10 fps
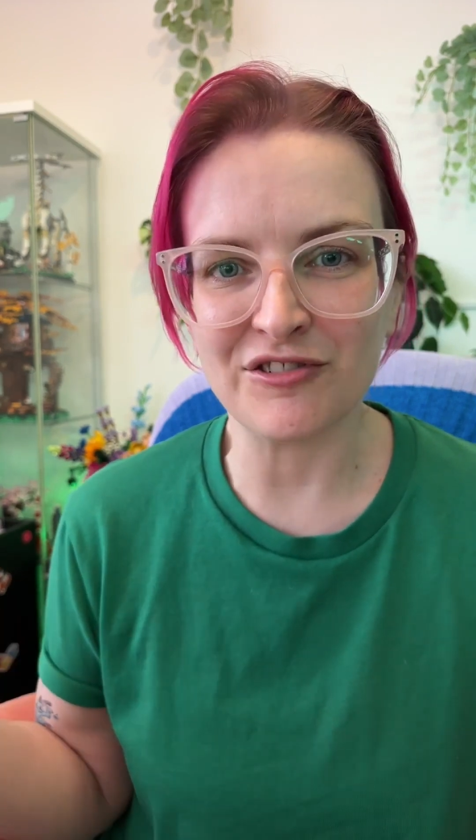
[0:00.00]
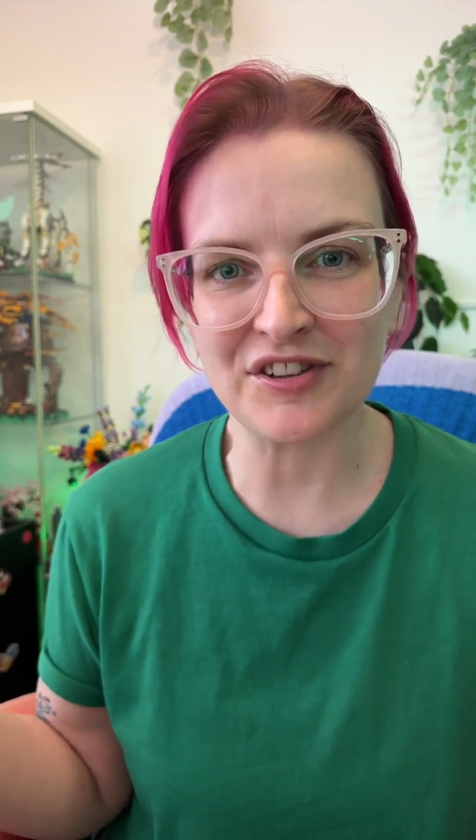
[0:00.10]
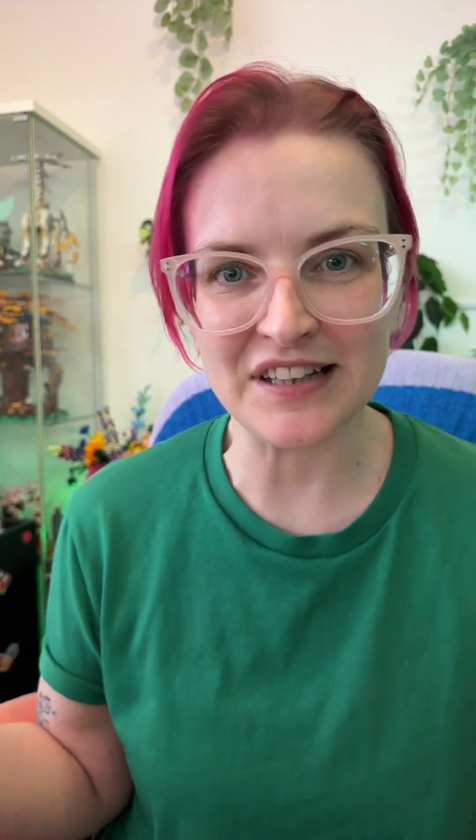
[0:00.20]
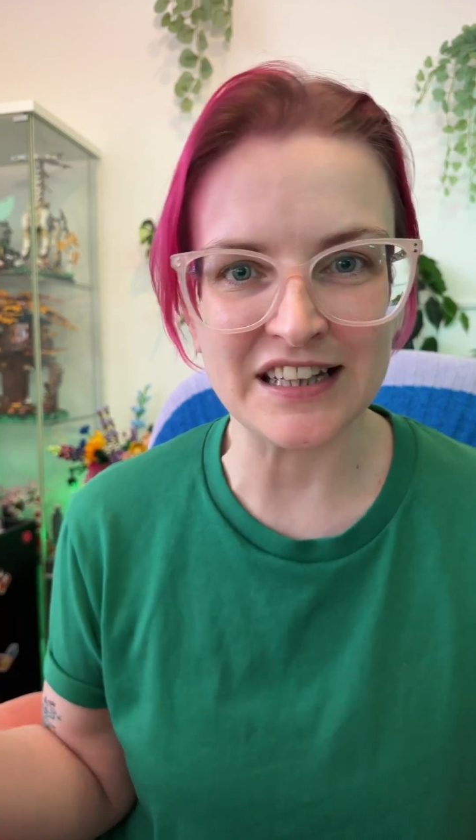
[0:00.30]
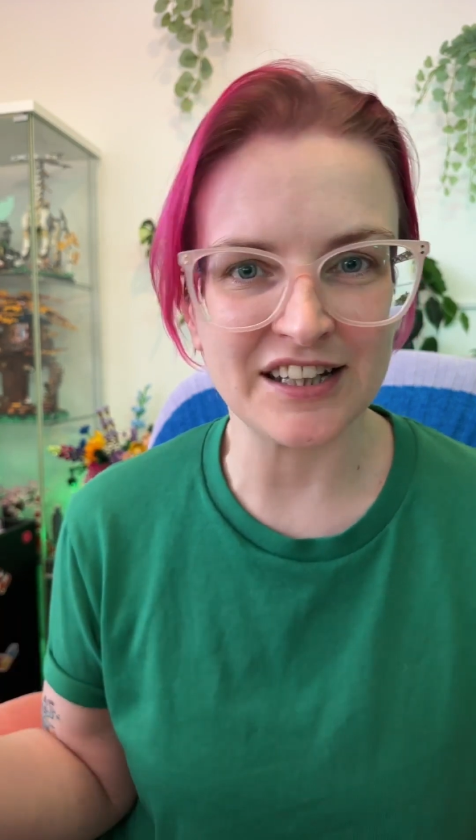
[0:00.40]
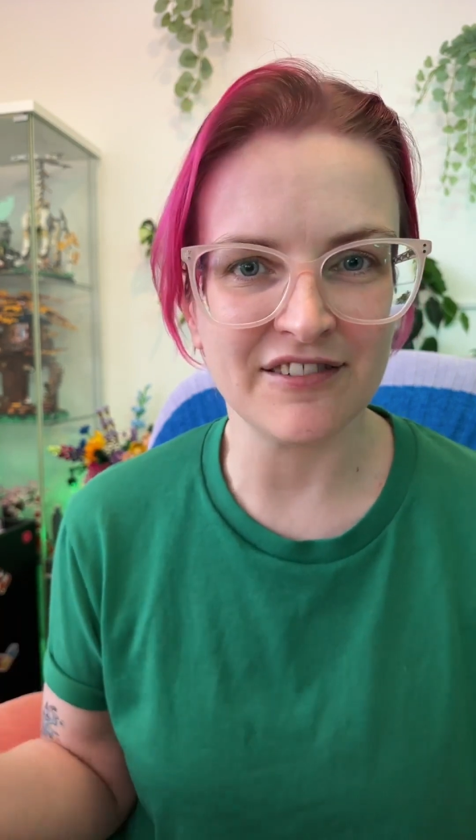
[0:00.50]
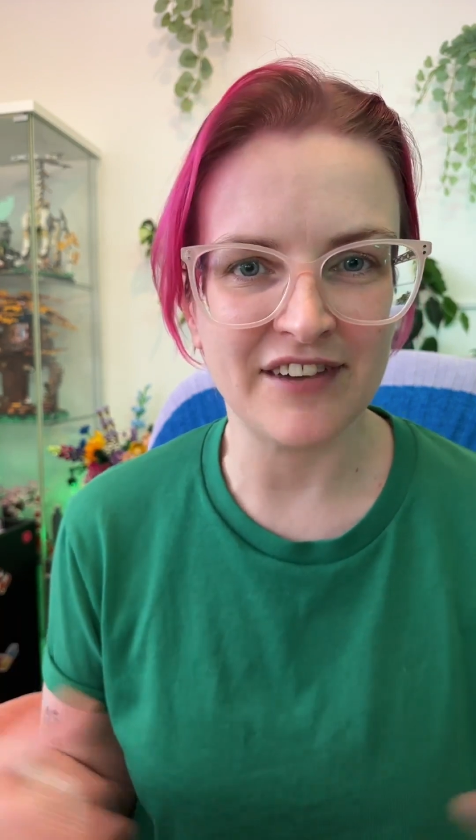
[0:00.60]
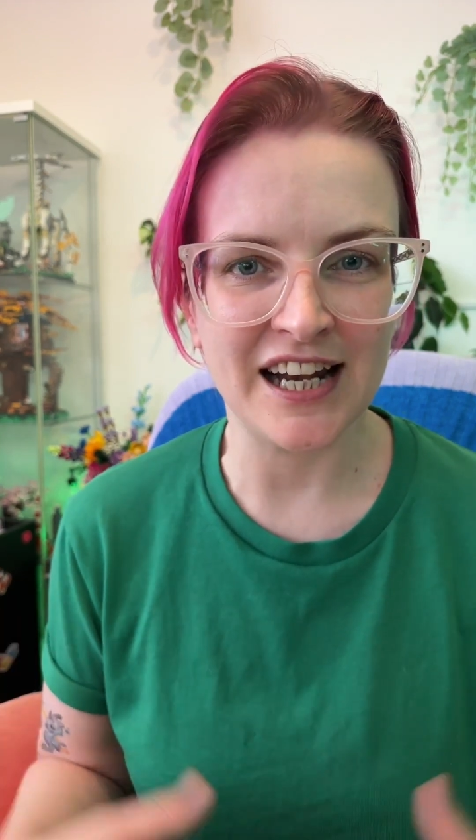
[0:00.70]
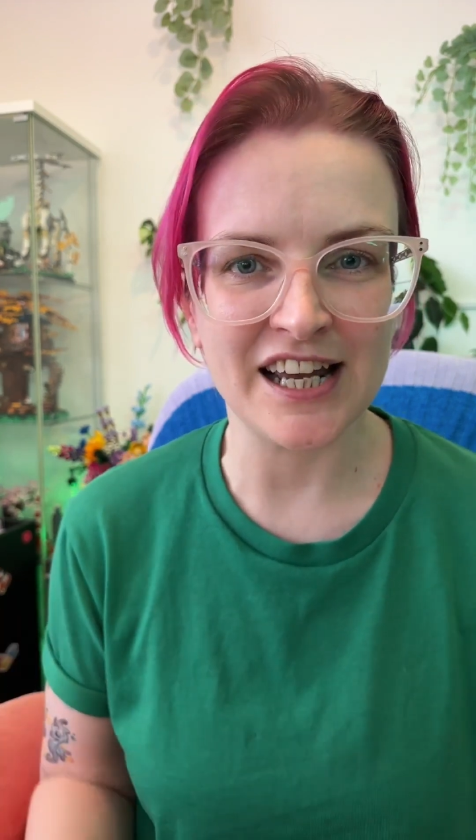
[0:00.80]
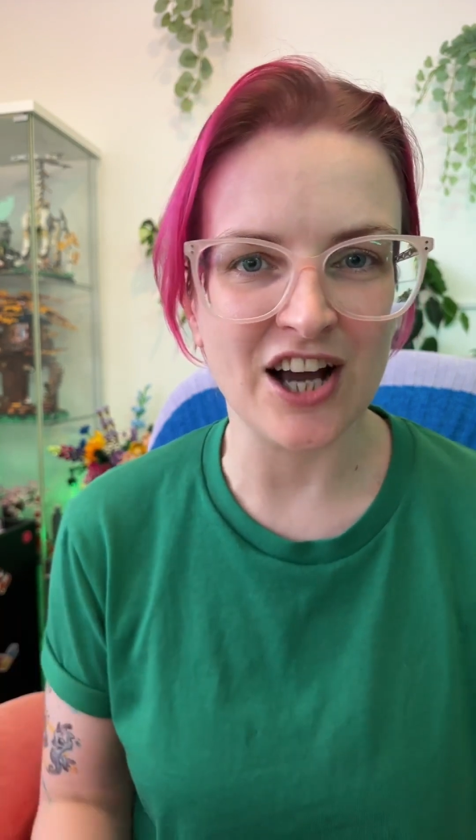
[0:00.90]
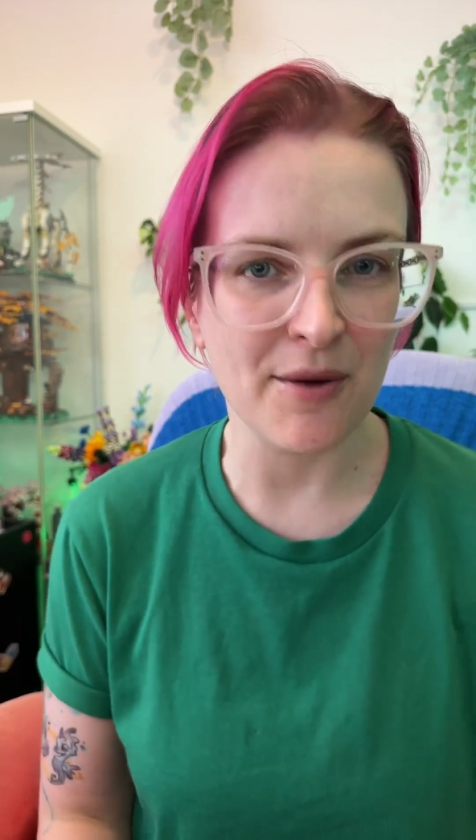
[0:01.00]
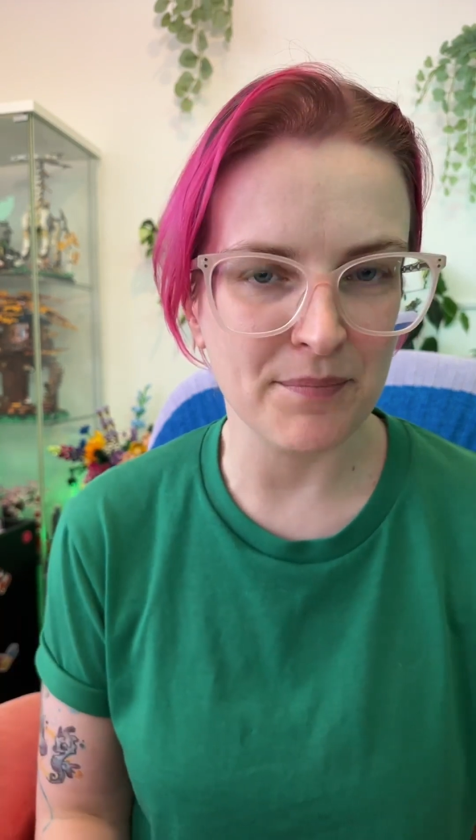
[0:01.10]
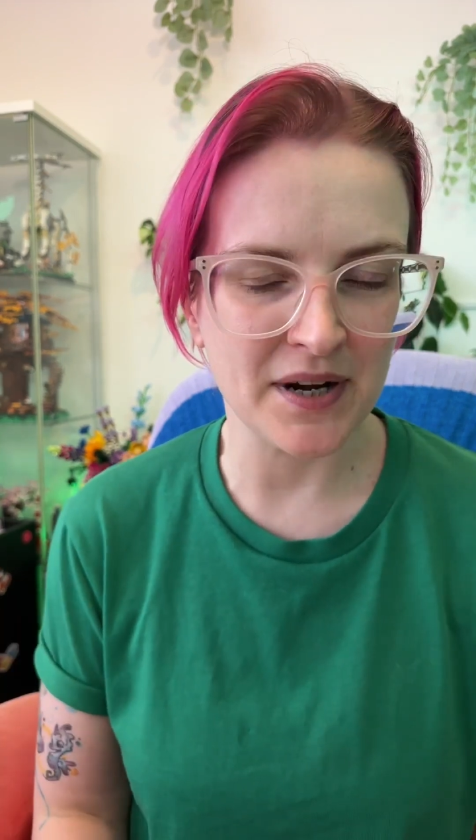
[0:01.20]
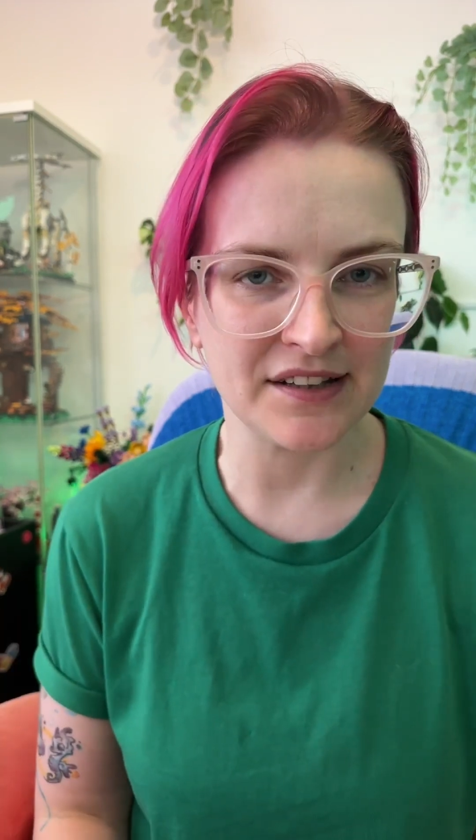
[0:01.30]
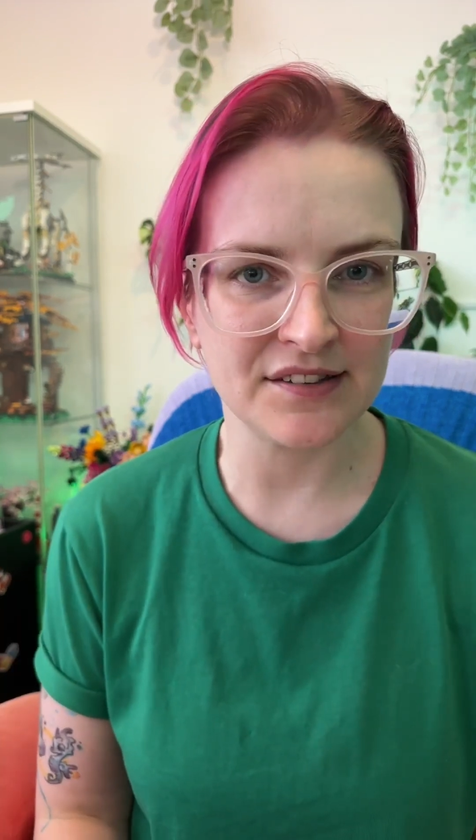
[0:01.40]
Silicon Valley
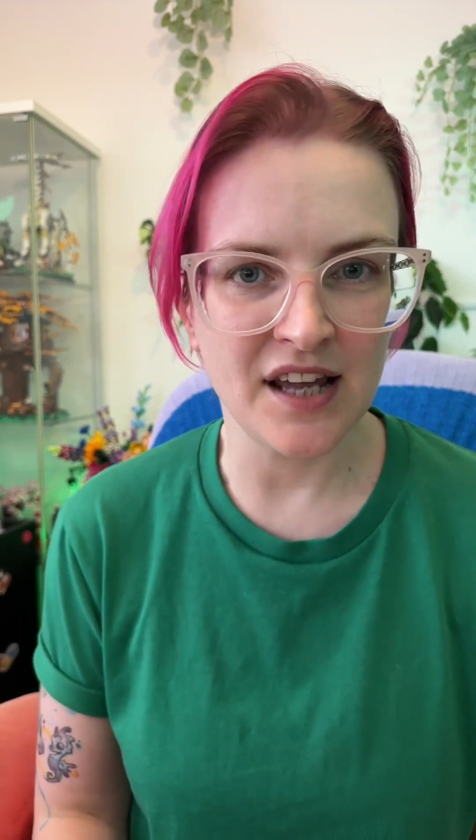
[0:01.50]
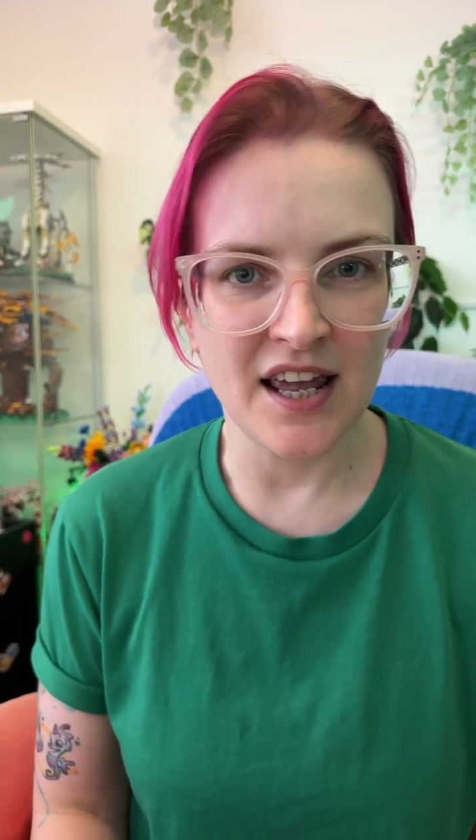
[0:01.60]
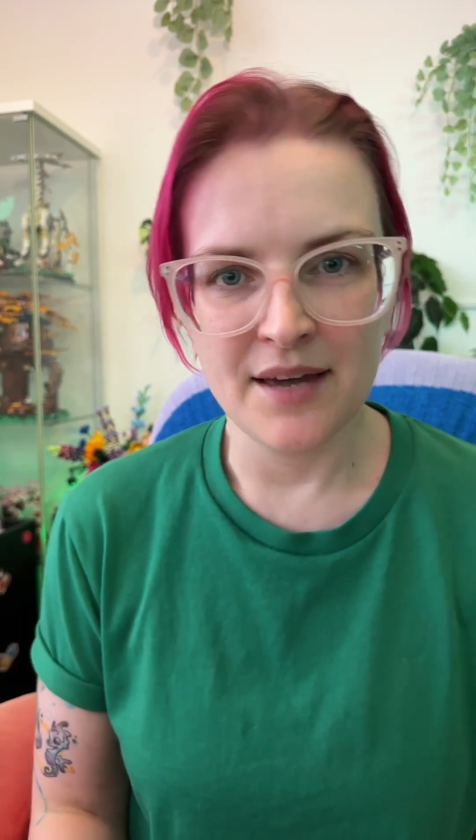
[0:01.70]
companies,